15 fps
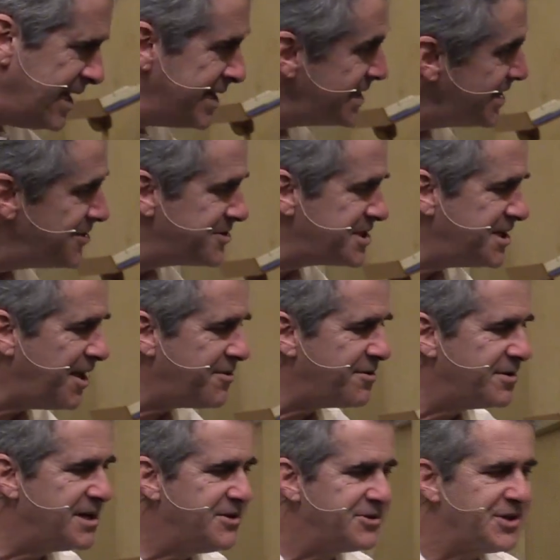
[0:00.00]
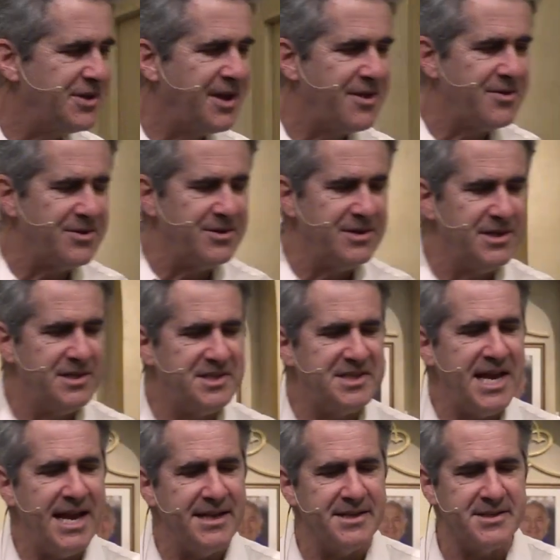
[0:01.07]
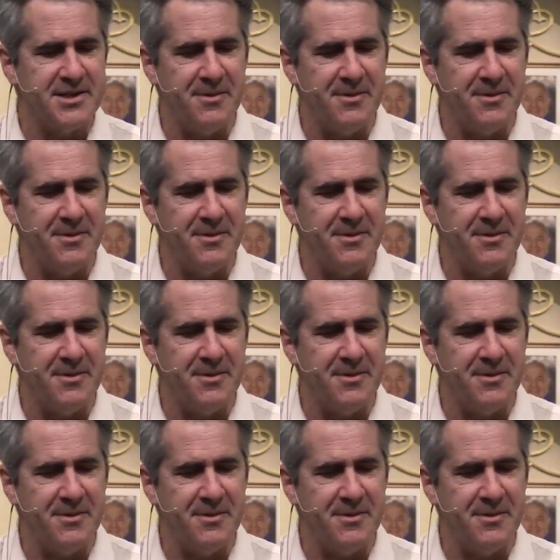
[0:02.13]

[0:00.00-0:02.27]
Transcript: Here's another sentence